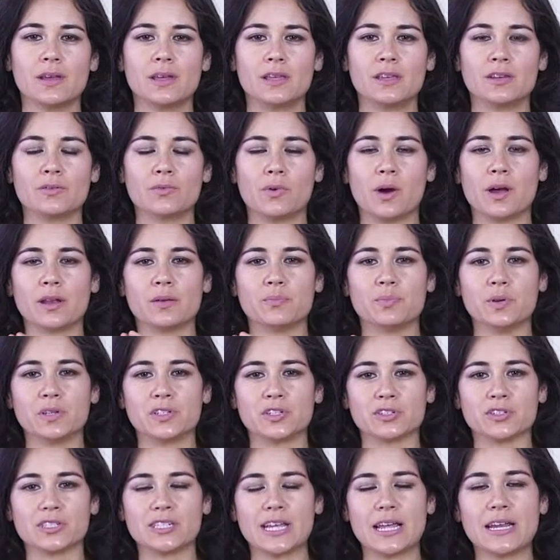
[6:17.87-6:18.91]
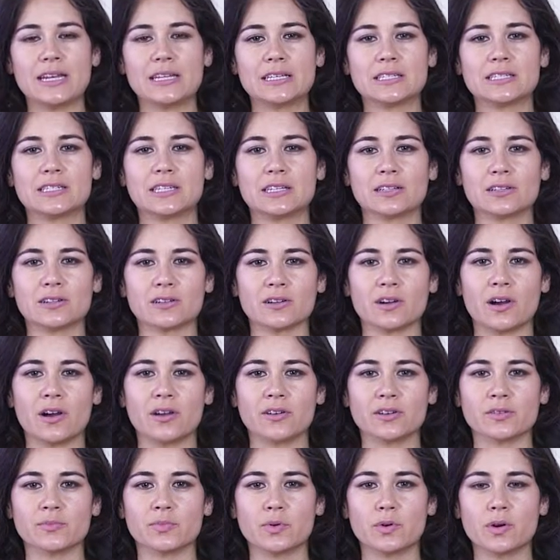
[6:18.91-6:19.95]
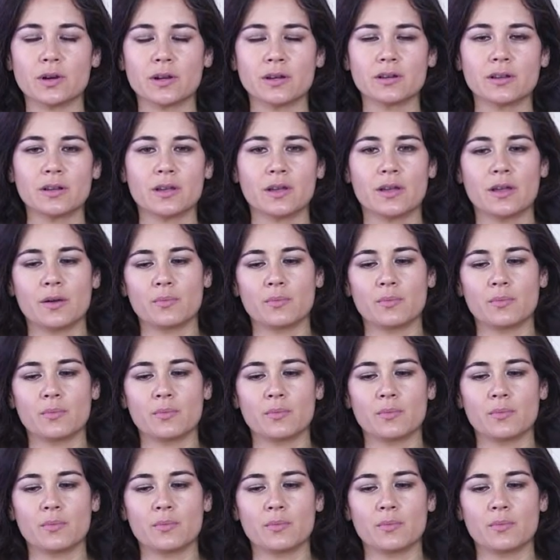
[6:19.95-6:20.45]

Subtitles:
you want to put your sanding sealer on your board,